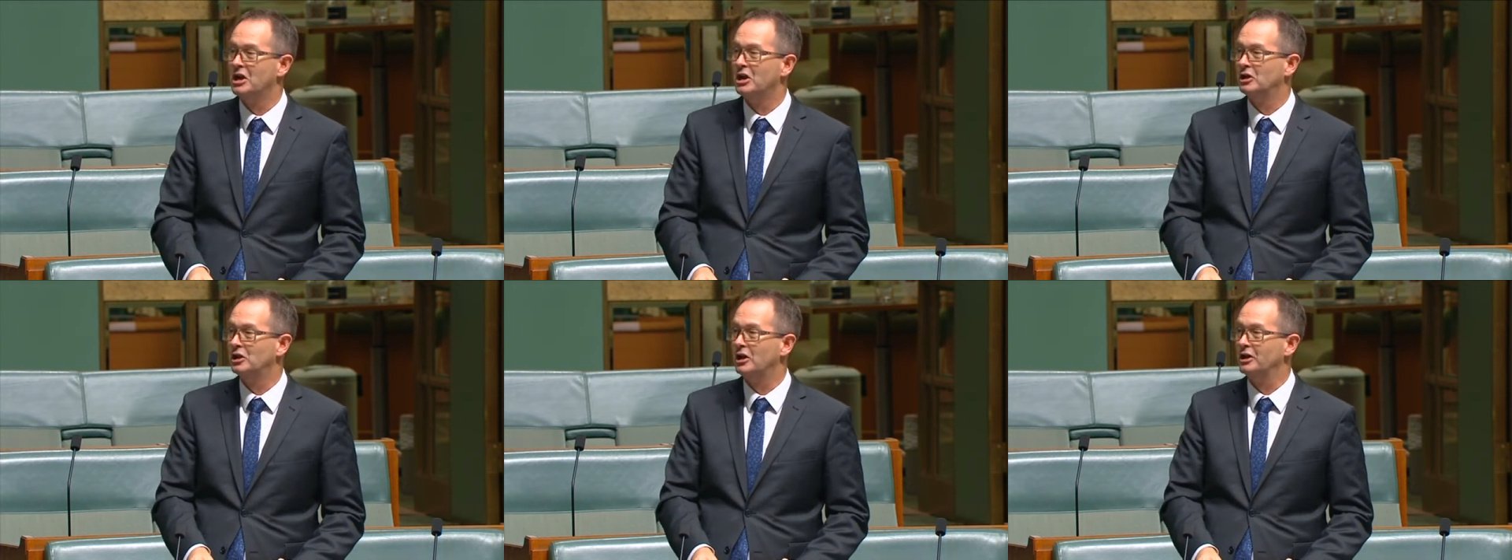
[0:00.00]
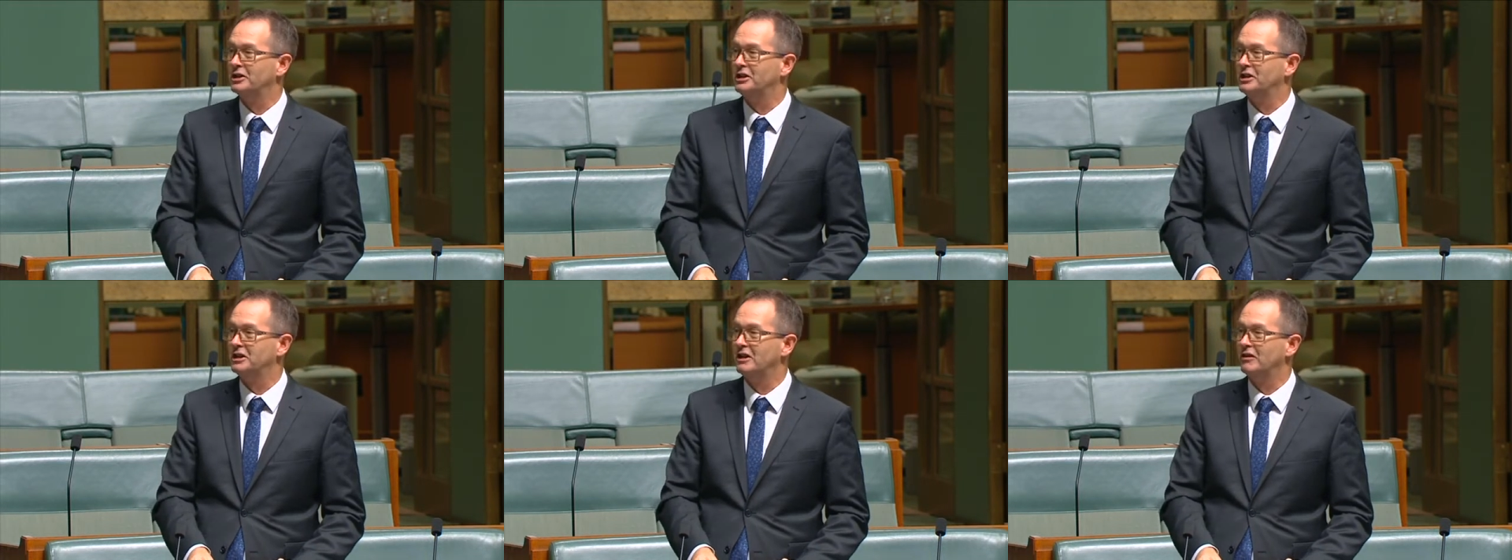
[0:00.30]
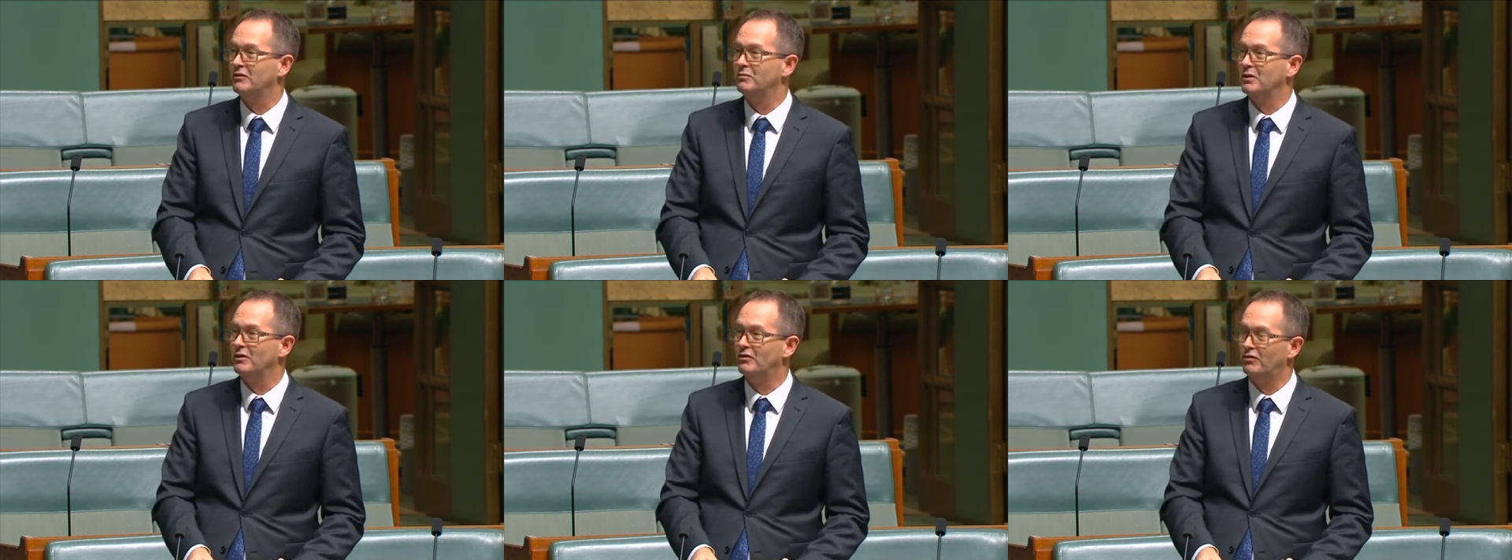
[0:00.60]
like the
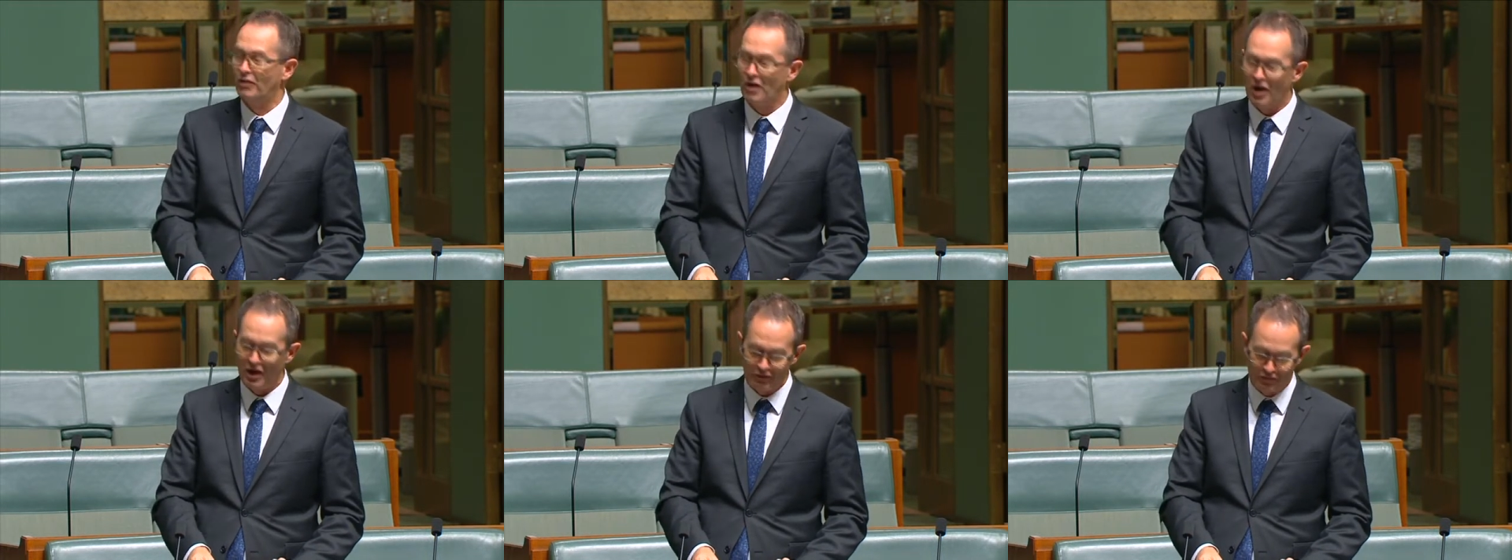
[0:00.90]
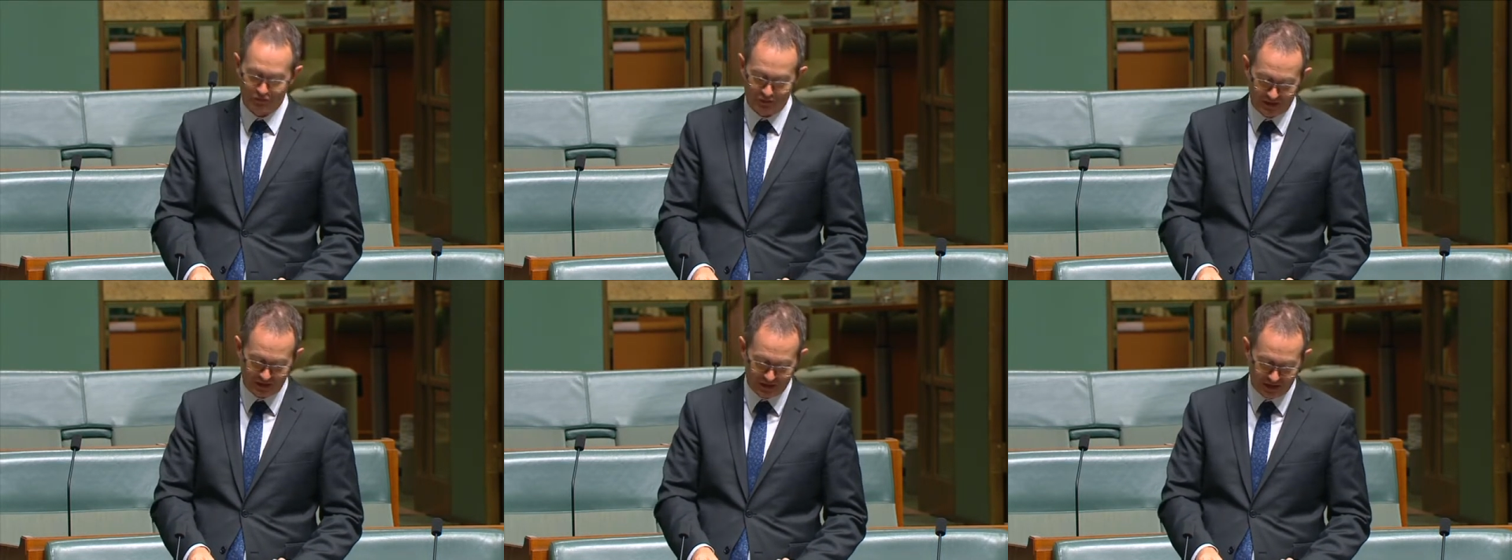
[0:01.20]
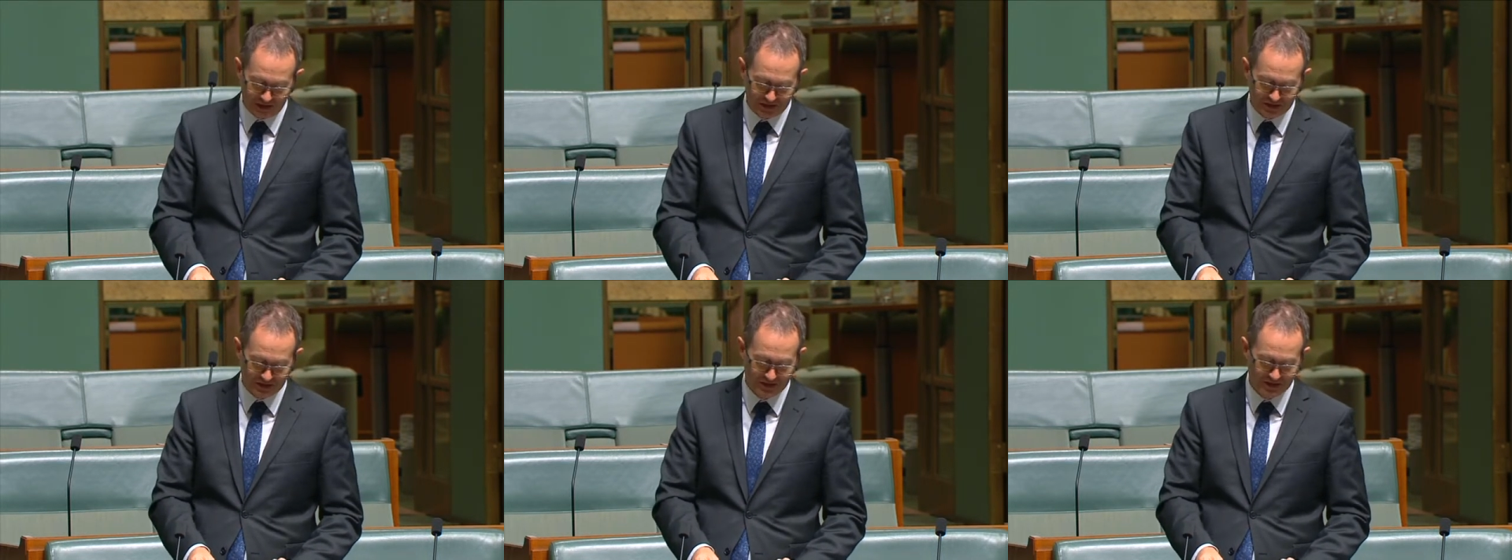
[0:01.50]
Give Me 5 for
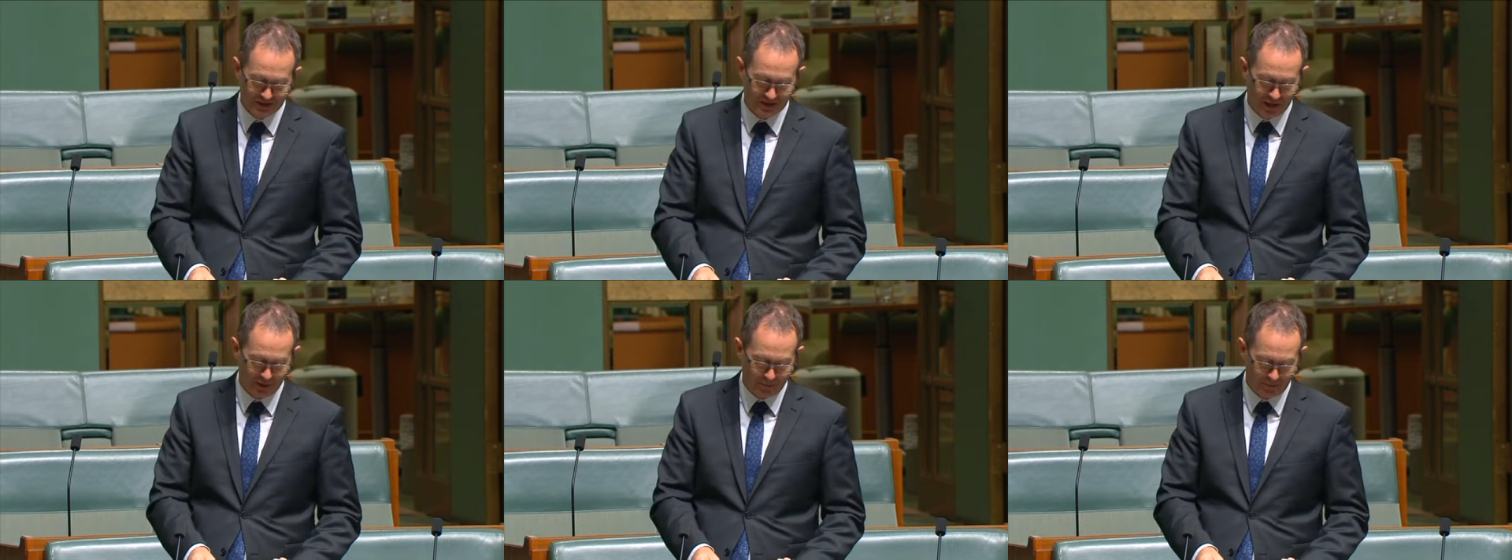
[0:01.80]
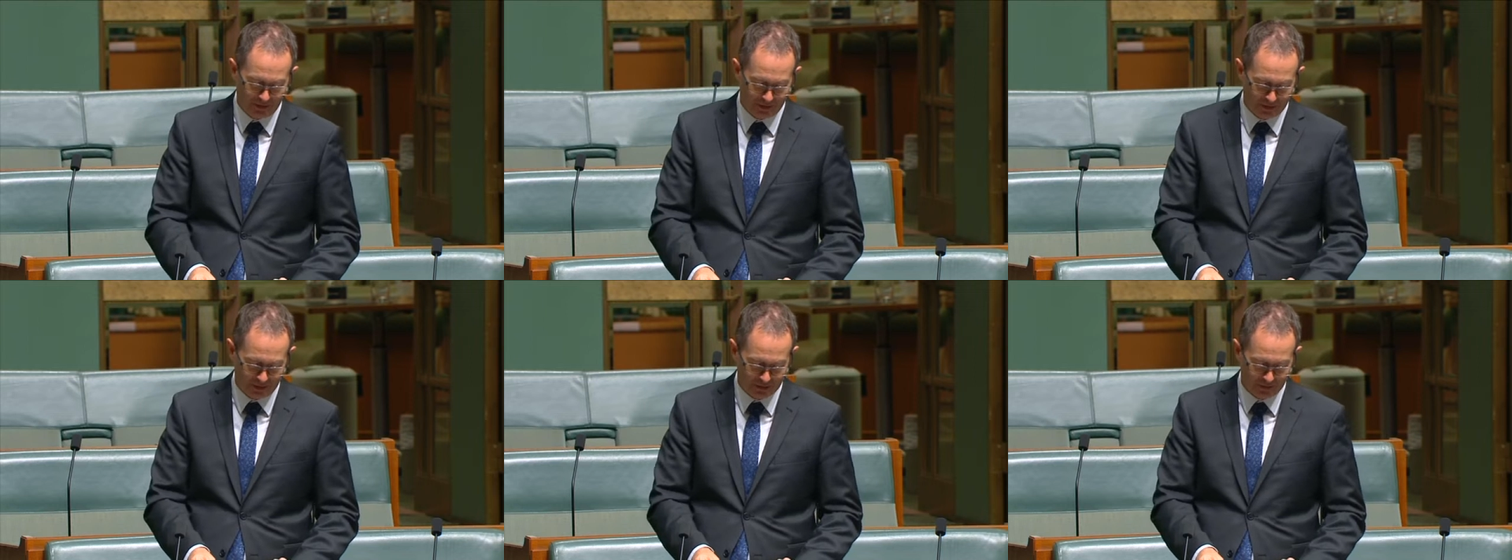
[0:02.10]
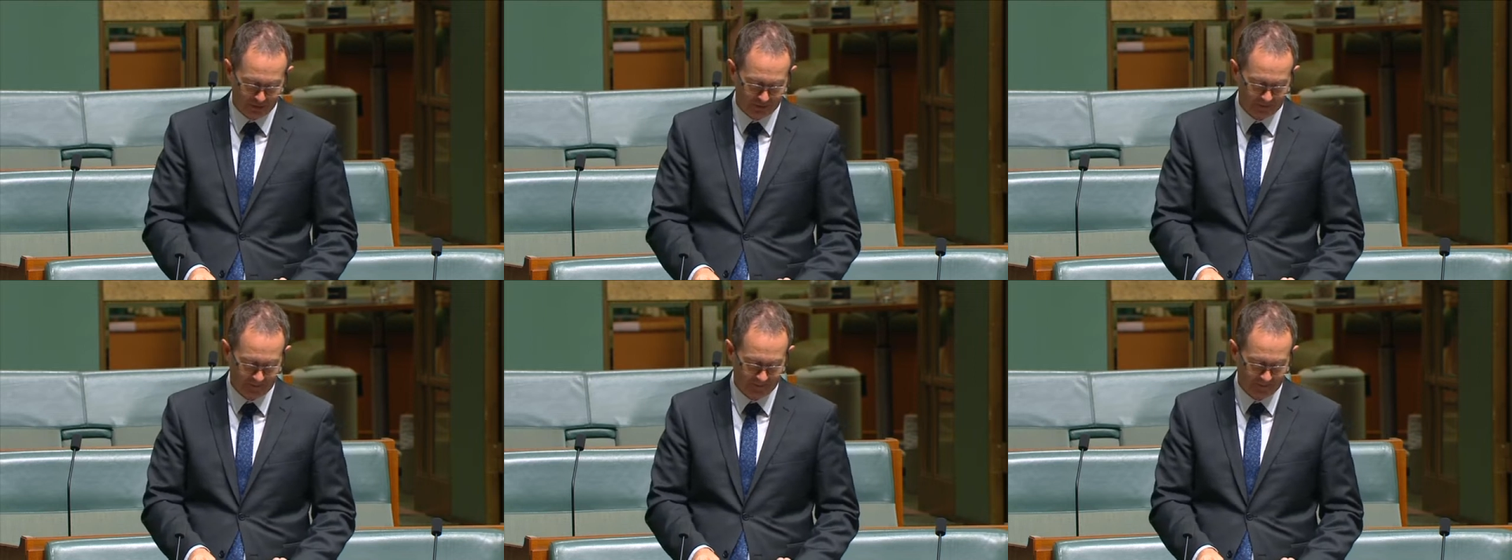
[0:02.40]
Kids appeal.